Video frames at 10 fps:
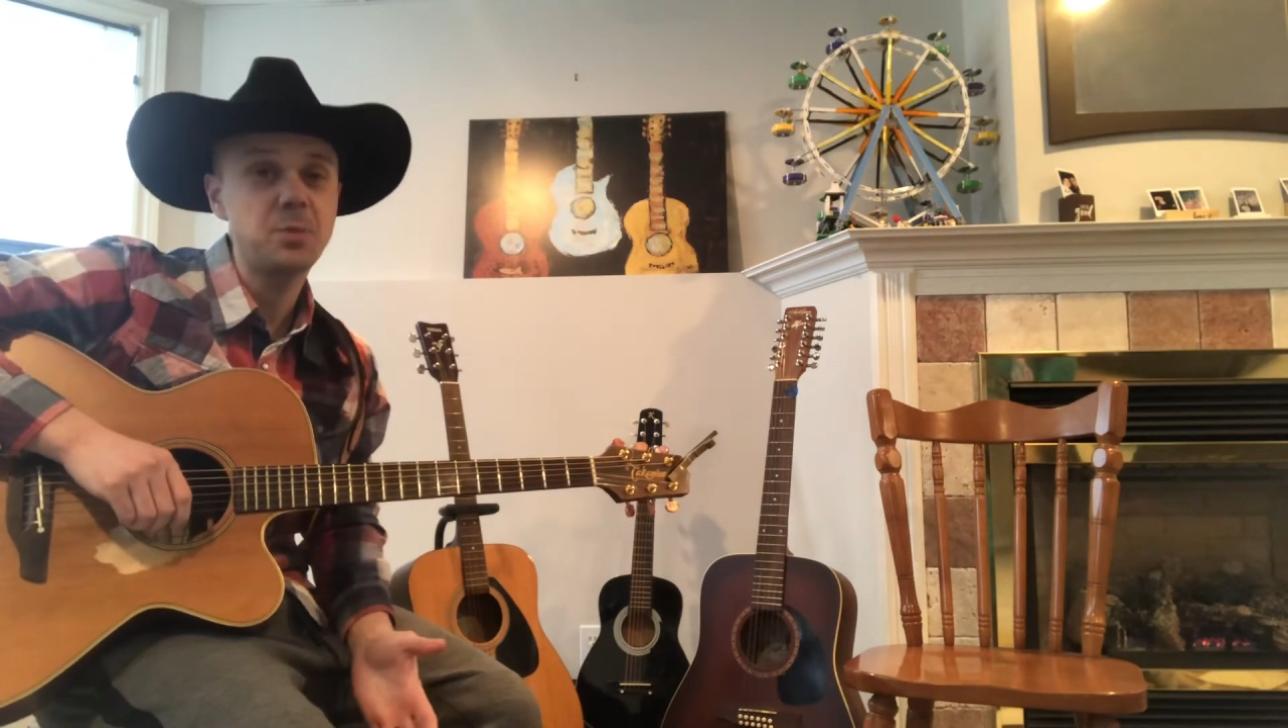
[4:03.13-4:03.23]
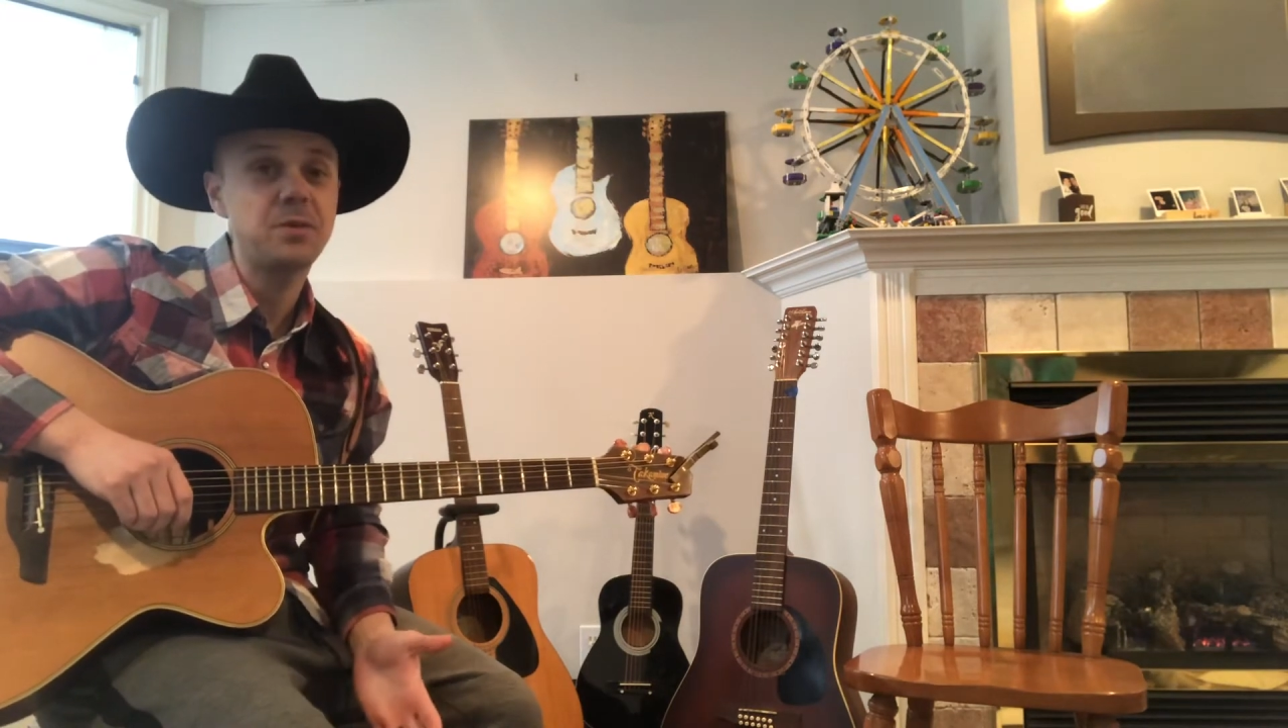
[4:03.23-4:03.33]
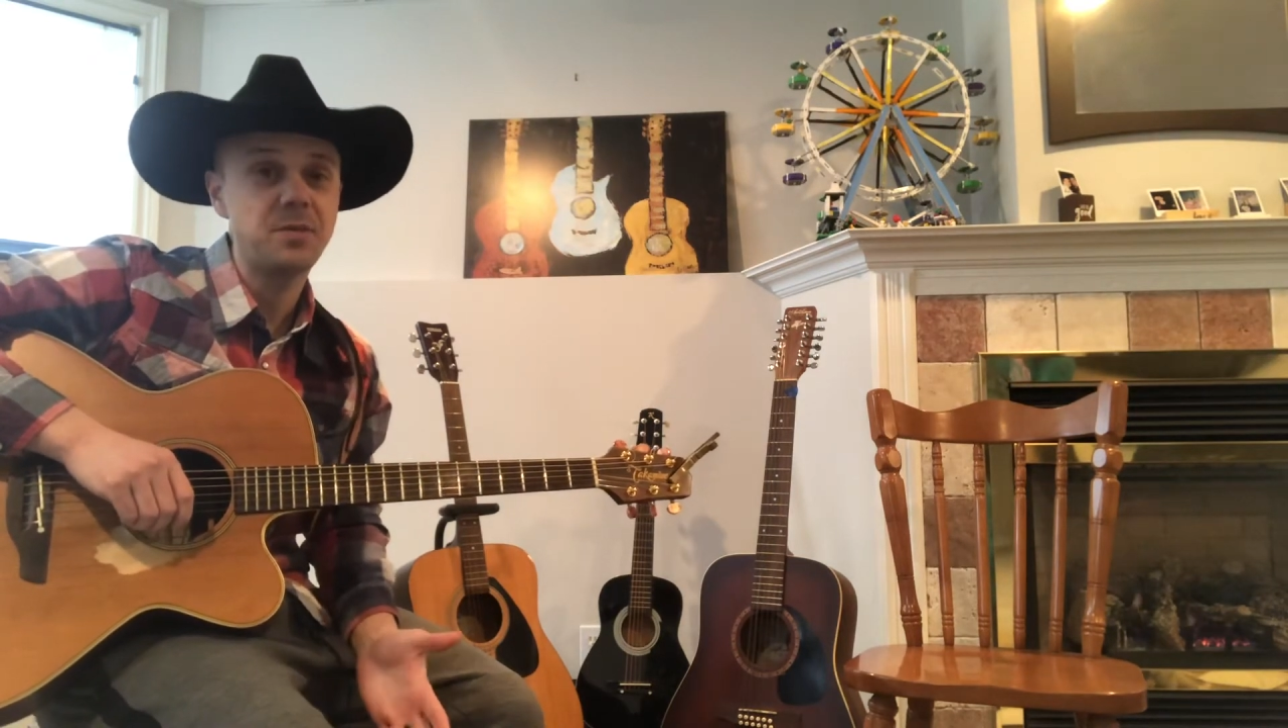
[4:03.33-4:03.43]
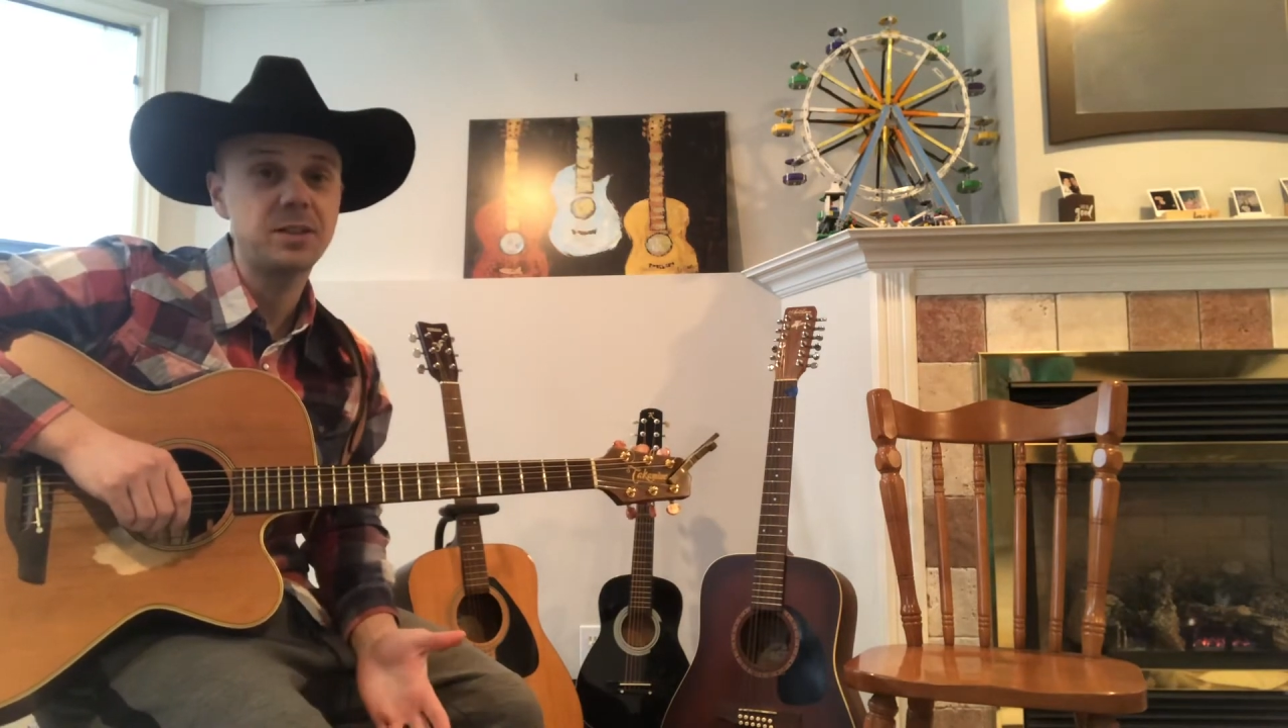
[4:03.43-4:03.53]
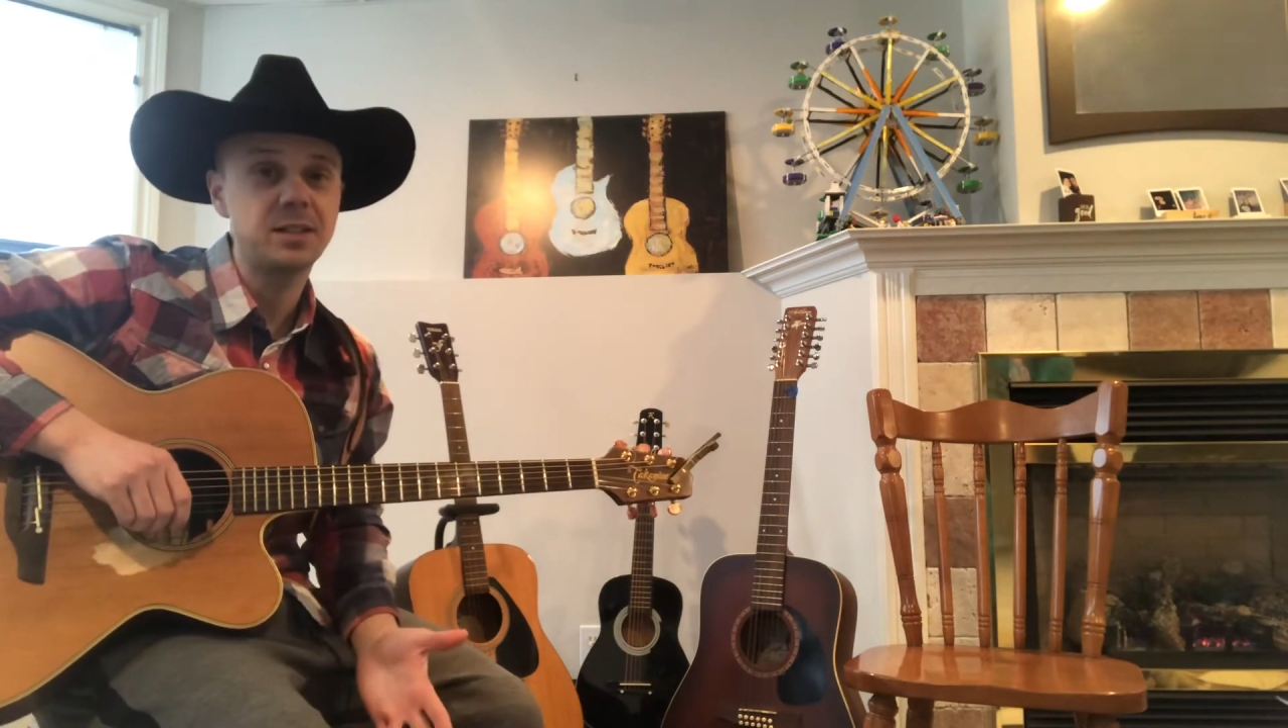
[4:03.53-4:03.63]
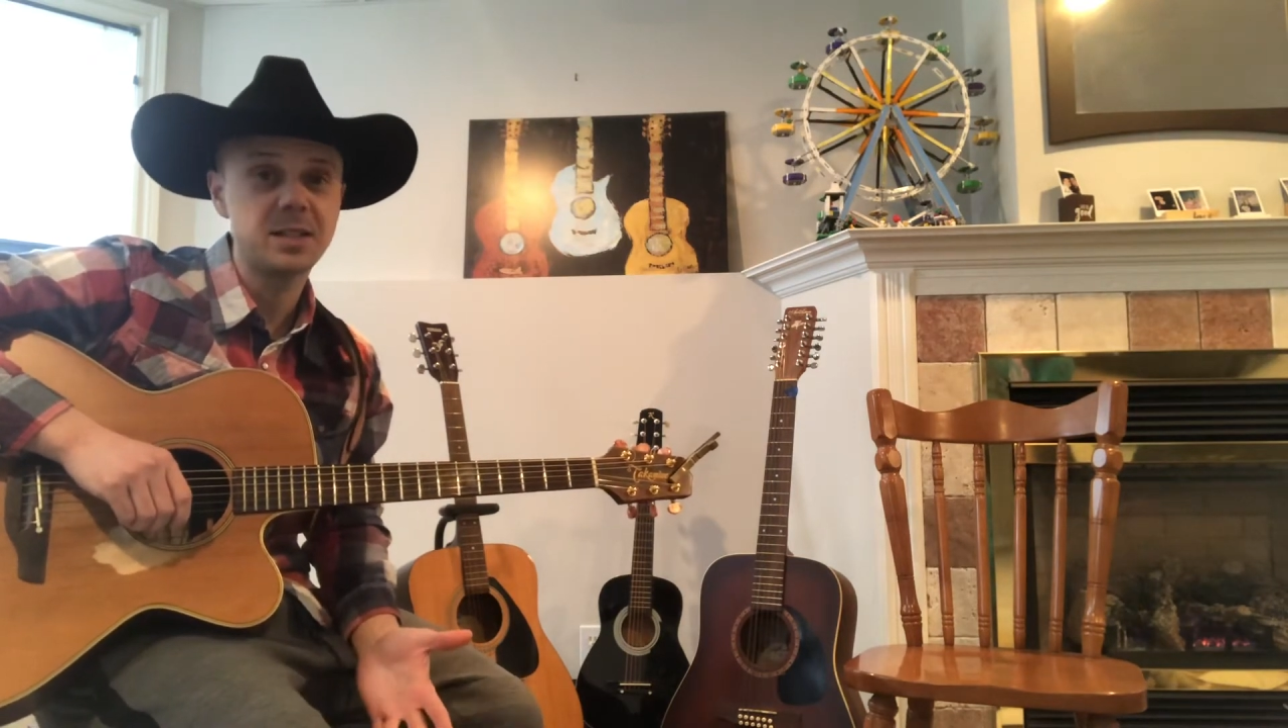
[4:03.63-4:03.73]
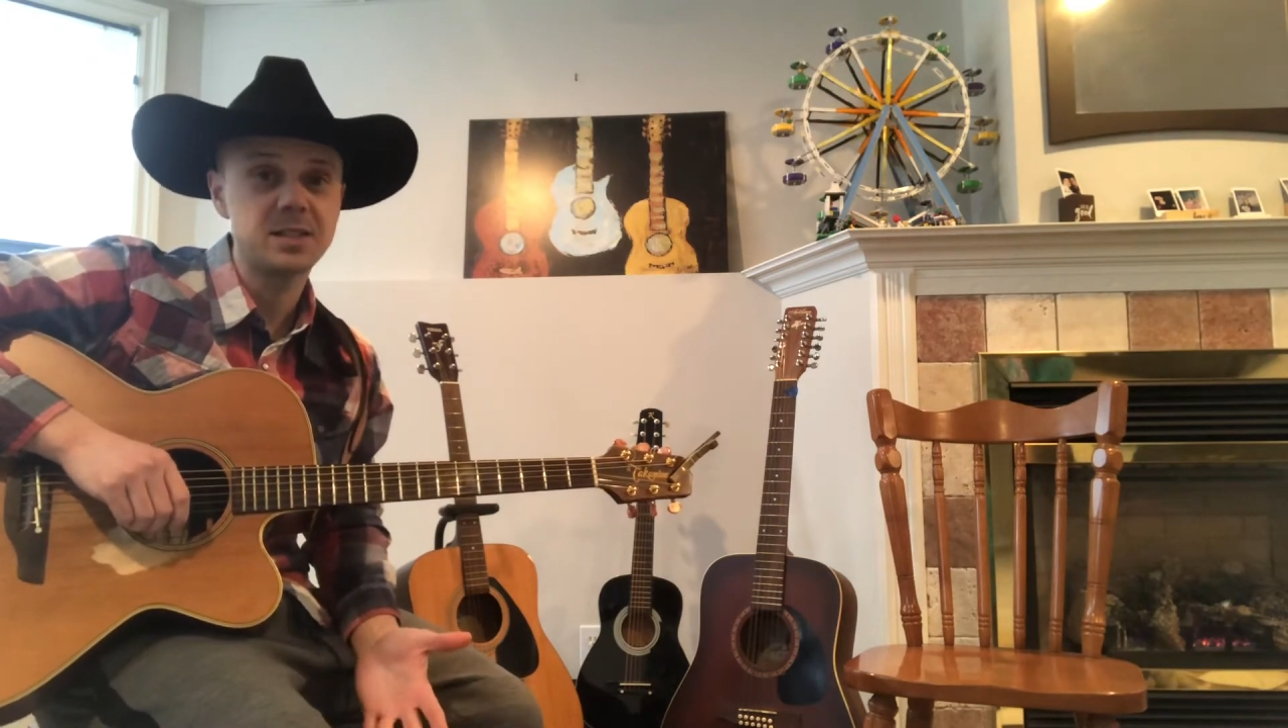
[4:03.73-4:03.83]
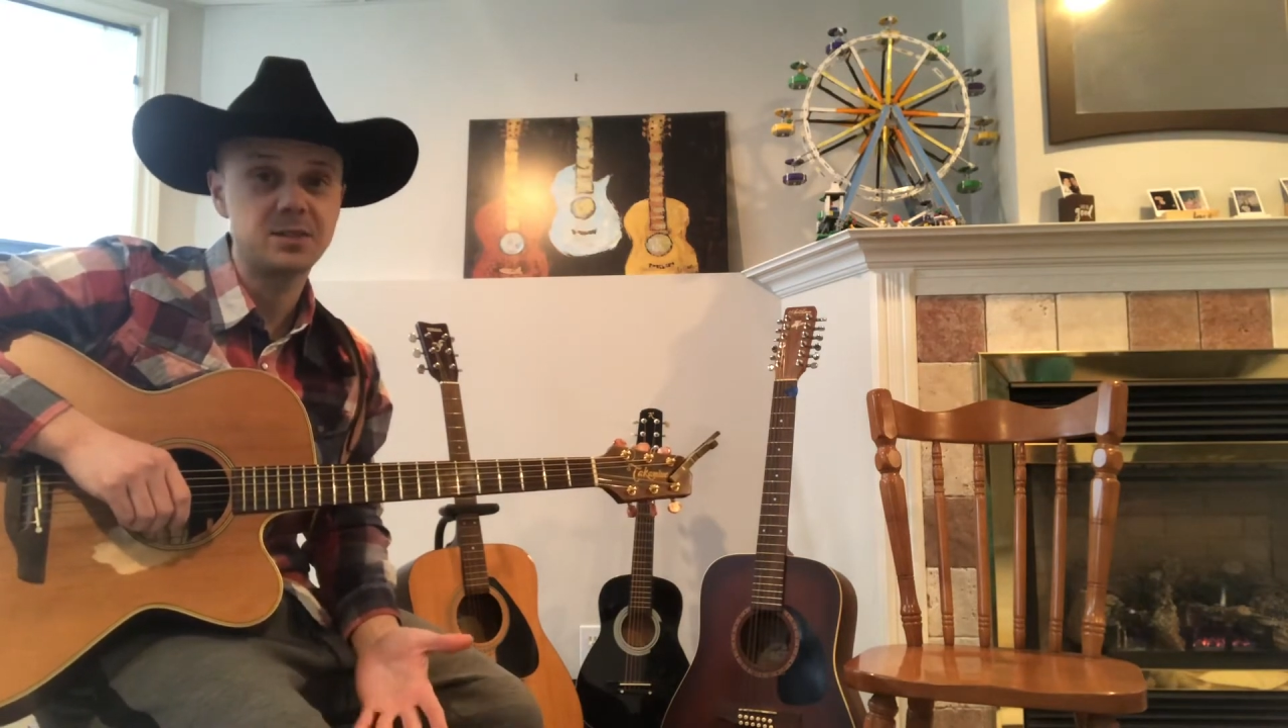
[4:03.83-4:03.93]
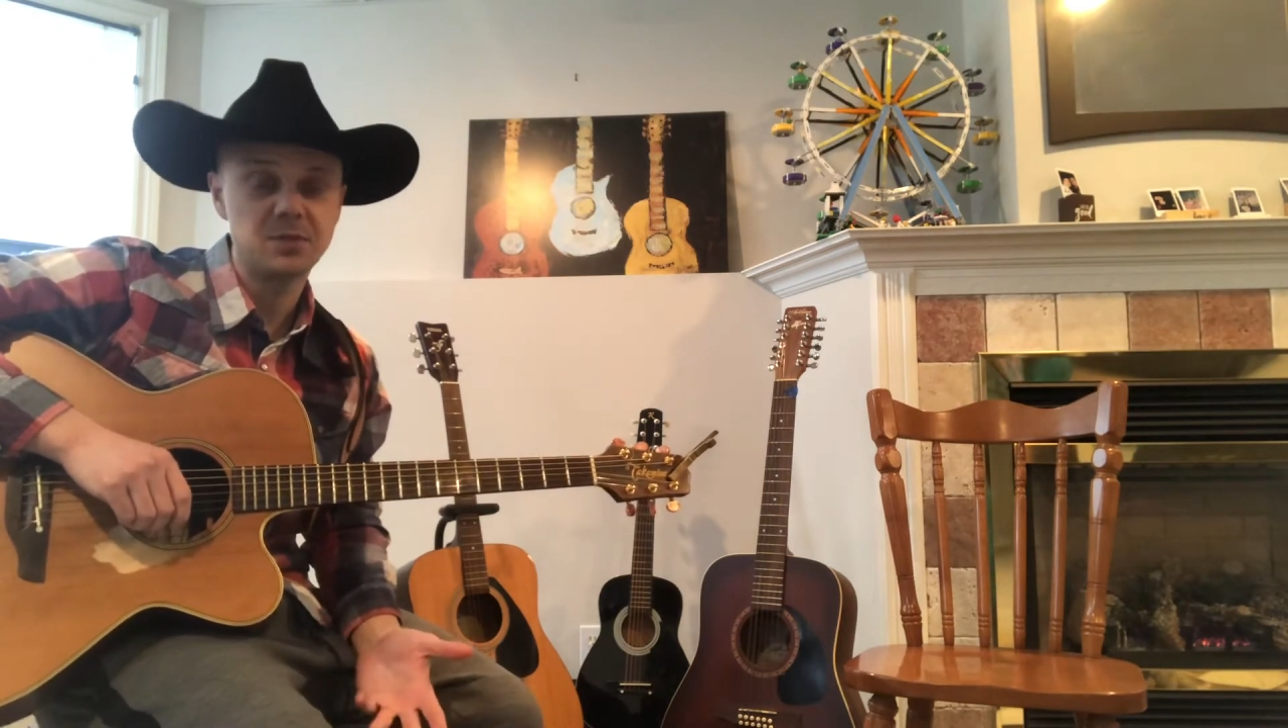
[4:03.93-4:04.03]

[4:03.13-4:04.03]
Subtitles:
fun to listen to.